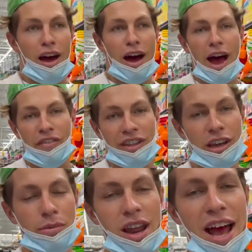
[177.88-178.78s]
have a little
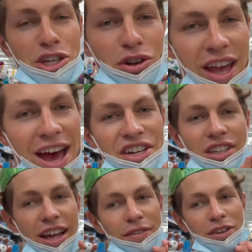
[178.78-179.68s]
bit of extra cash
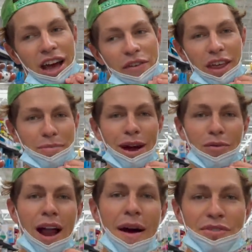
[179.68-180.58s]
left. I feel like my
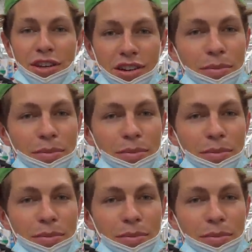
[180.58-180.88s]
raft's gonna